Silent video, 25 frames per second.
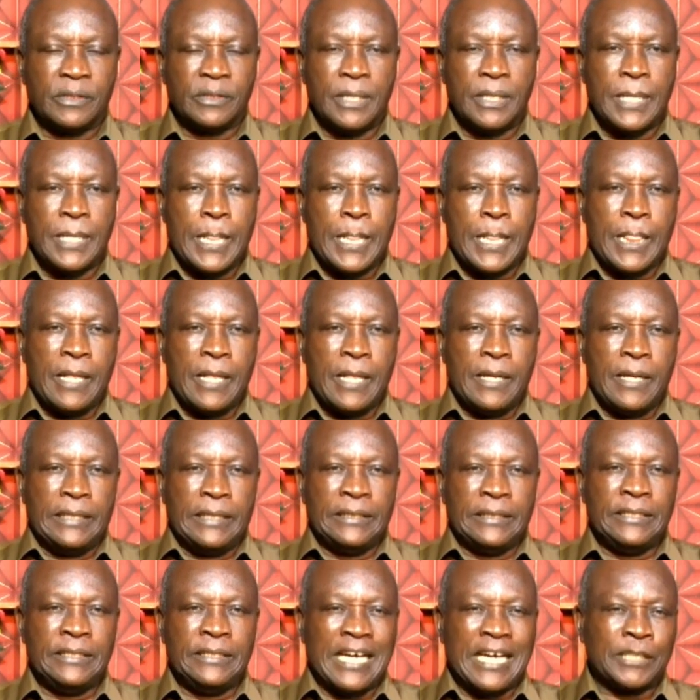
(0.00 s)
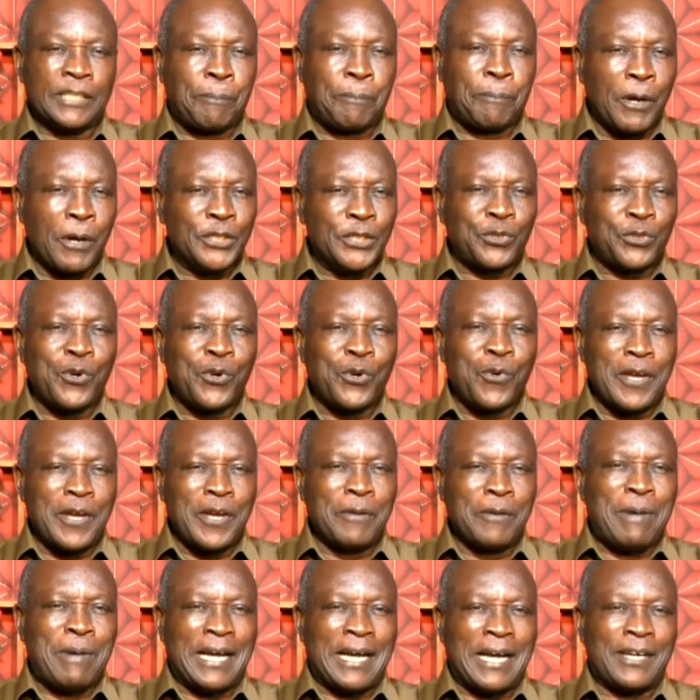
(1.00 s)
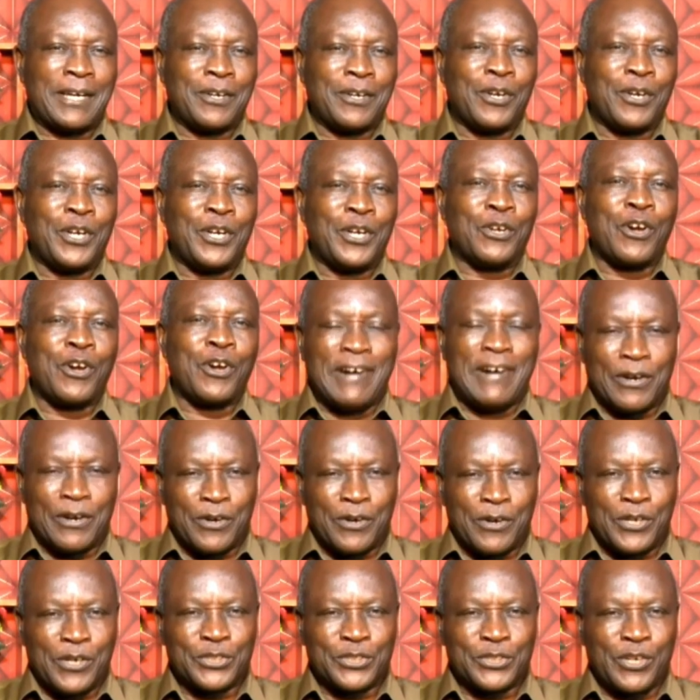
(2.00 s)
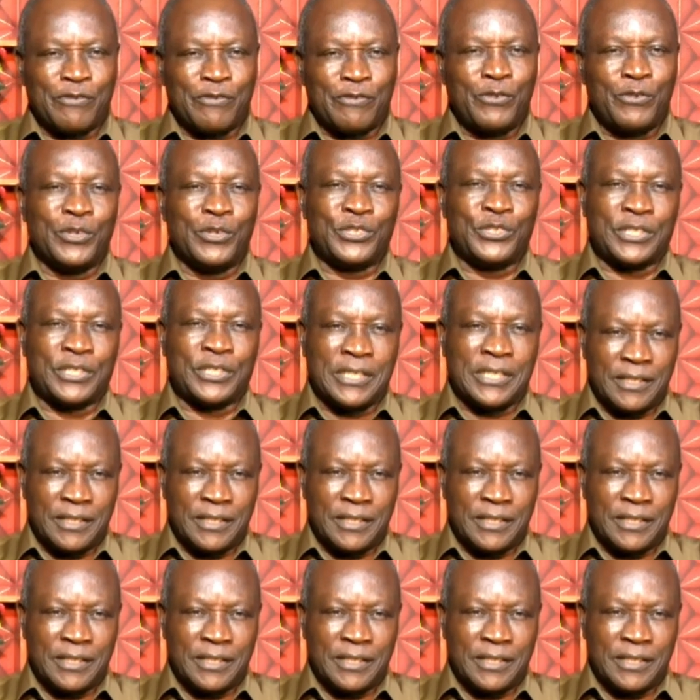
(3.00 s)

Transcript: There is political will by the governors of those states,